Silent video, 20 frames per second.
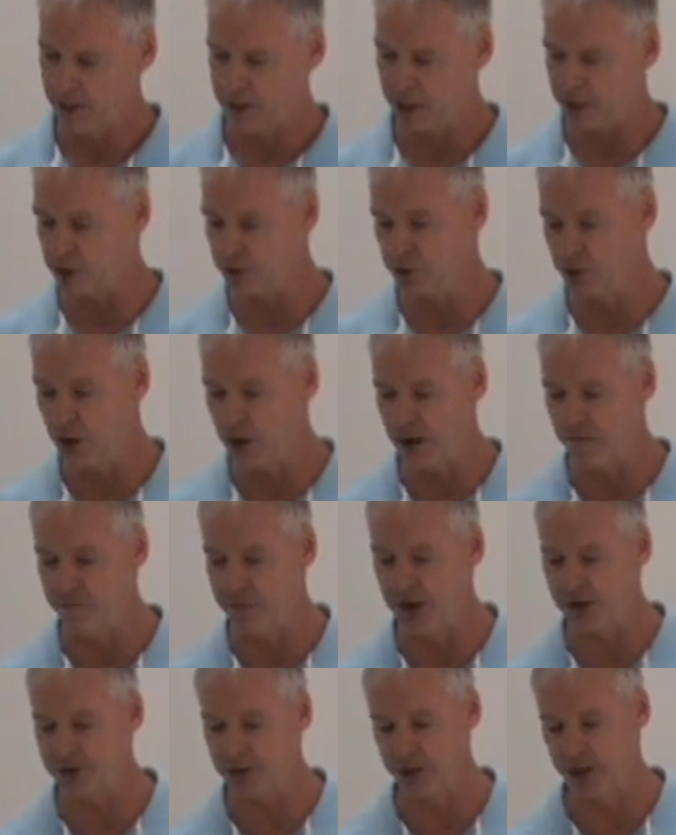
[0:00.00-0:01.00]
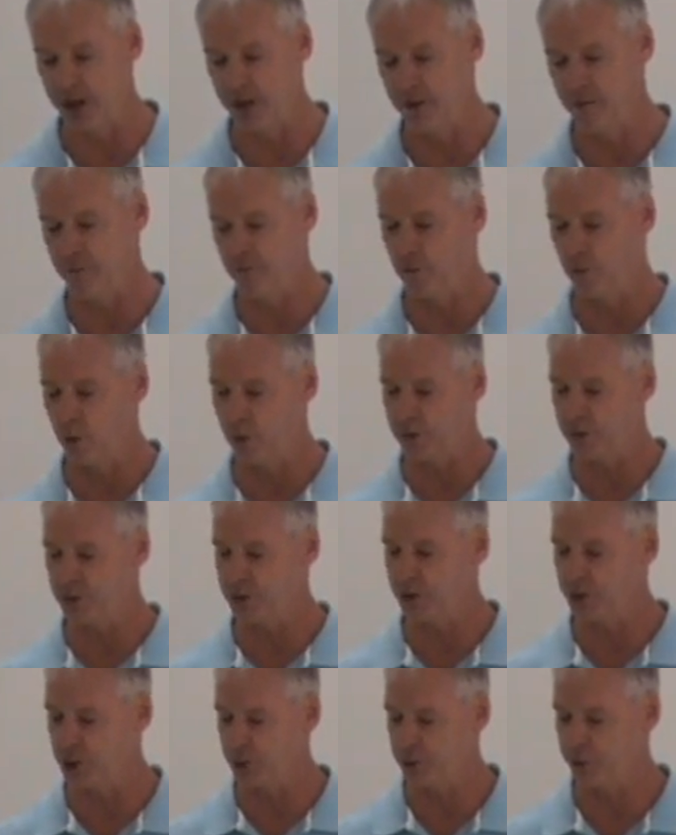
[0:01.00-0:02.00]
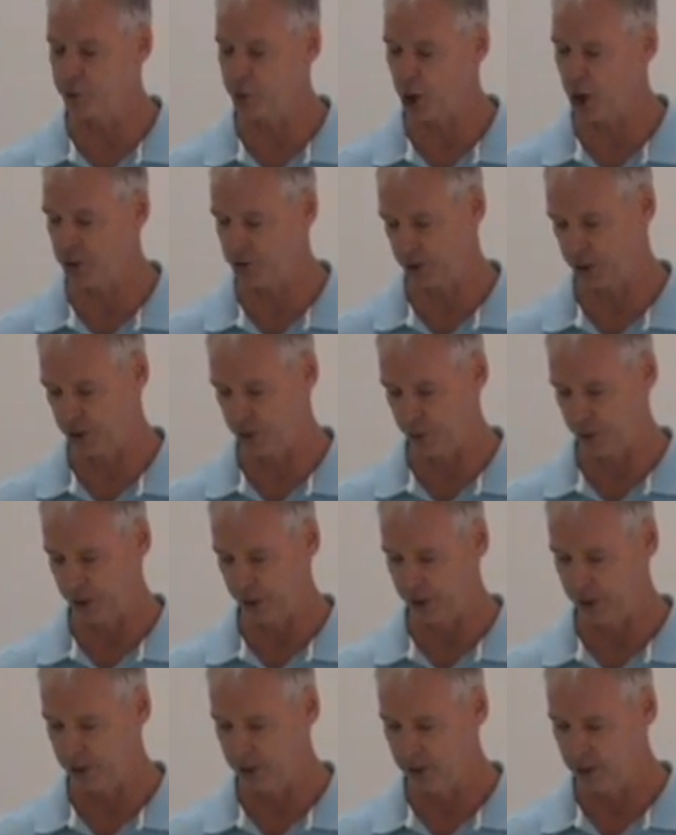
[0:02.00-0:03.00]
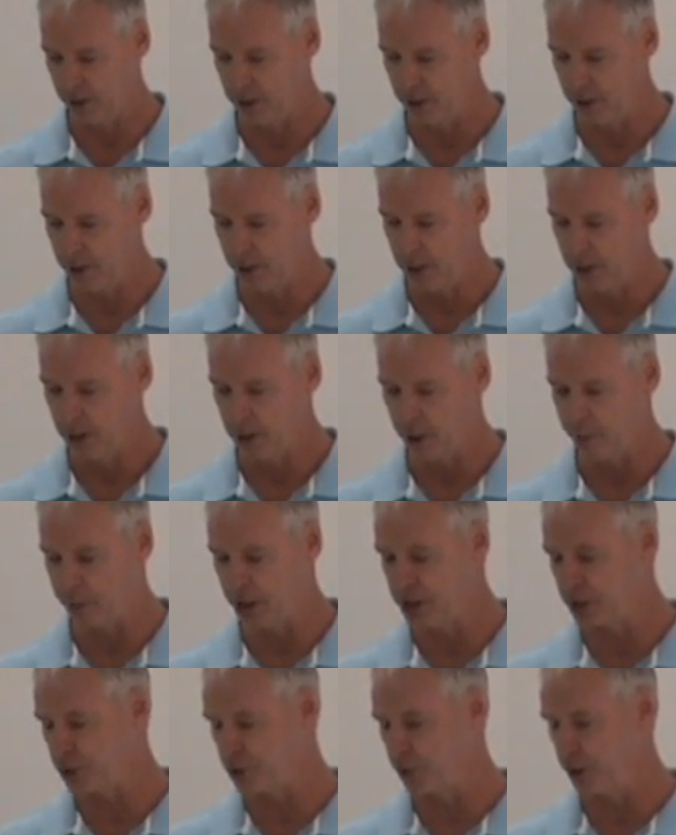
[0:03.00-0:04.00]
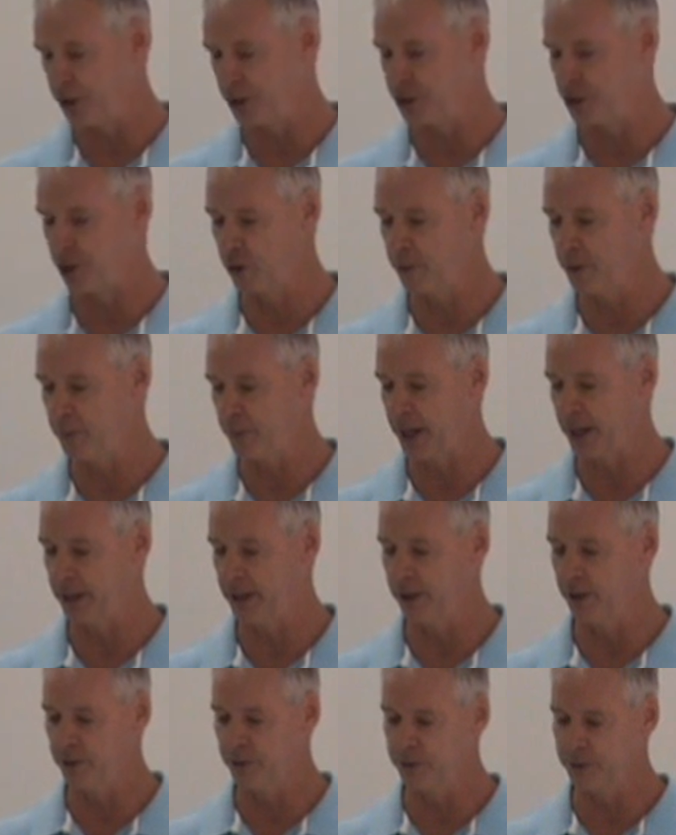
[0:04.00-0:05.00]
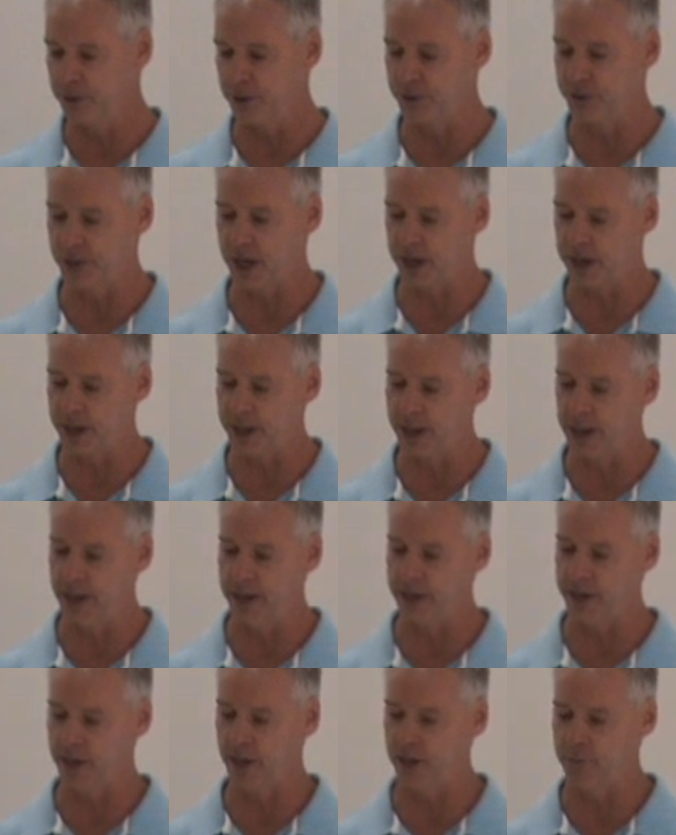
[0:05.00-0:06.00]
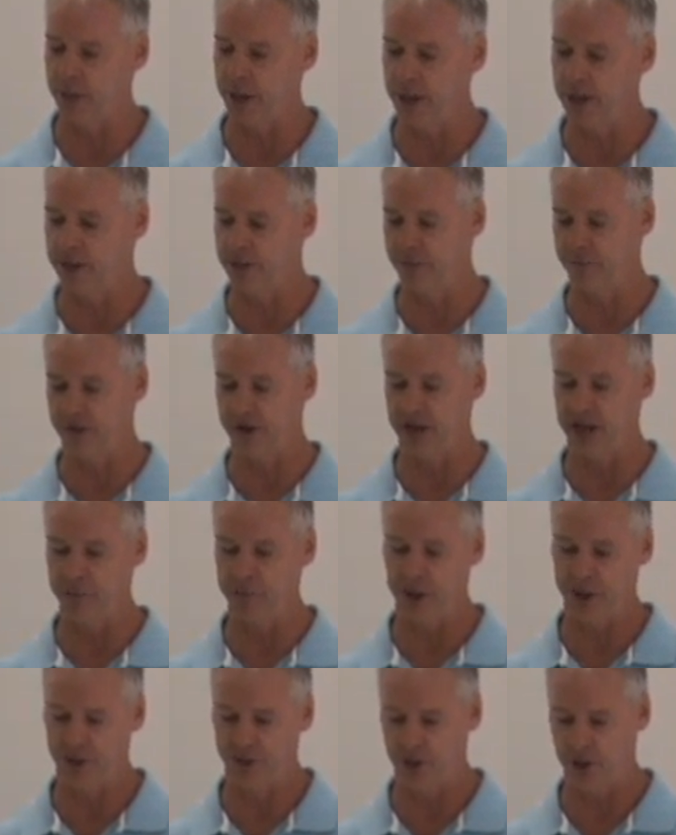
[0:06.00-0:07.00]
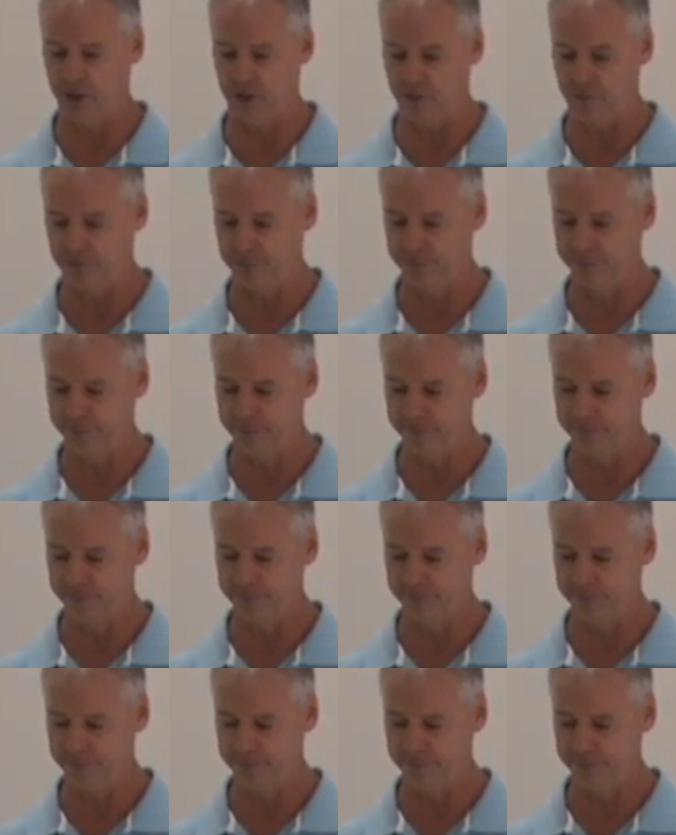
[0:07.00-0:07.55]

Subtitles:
This was not investigating, of course, this was prosecuting. The ministry determined my guilt the second I hit the inmate in defending myself.